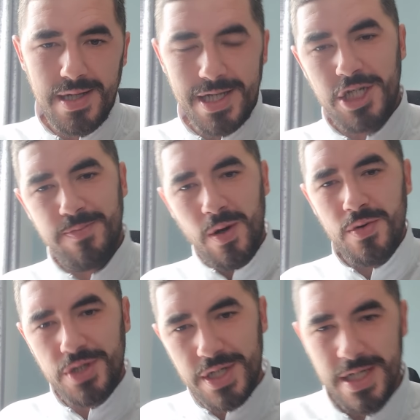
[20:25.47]

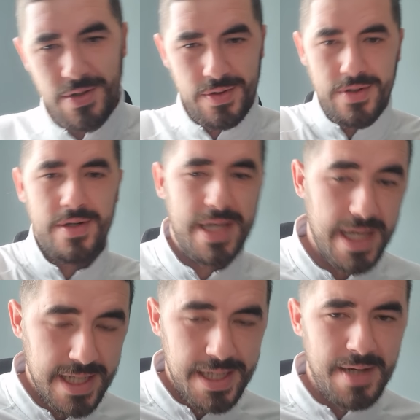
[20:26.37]
exposure in Uncle
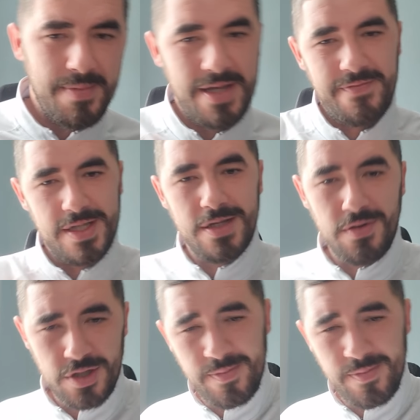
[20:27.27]
K and that make videos